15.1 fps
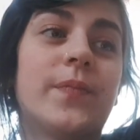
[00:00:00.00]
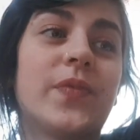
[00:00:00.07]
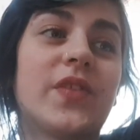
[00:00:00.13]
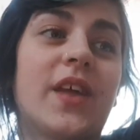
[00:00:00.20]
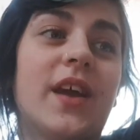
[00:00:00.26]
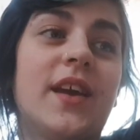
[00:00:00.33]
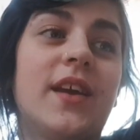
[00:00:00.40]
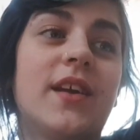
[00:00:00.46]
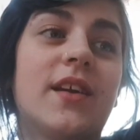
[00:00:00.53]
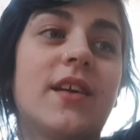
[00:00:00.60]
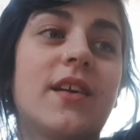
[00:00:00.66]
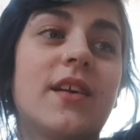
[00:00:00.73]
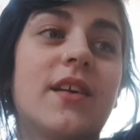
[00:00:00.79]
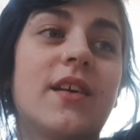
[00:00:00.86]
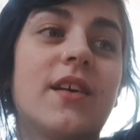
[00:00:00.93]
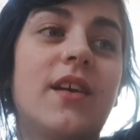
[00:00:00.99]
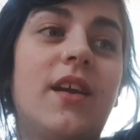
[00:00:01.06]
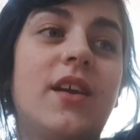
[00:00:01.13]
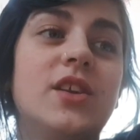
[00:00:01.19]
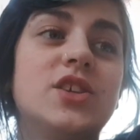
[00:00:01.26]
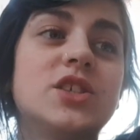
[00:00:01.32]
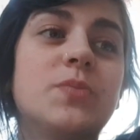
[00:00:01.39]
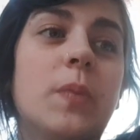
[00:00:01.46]
like
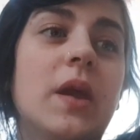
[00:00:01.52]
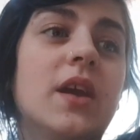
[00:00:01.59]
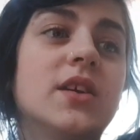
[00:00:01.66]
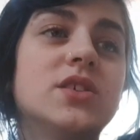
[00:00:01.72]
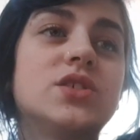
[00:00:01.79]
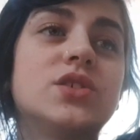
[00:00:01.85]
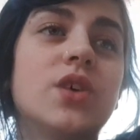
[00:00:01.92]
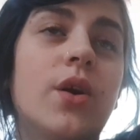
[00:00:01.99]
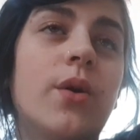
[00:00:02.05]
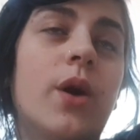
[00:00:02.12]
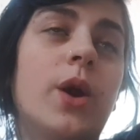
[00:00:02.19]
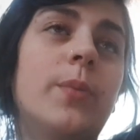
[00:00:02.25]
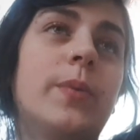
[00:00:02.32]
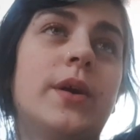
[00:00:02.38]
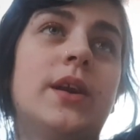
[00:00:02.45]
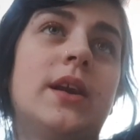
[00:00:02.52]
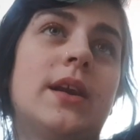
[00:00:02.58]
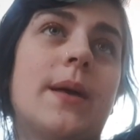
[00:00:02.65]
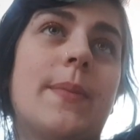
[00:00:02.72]
just being so open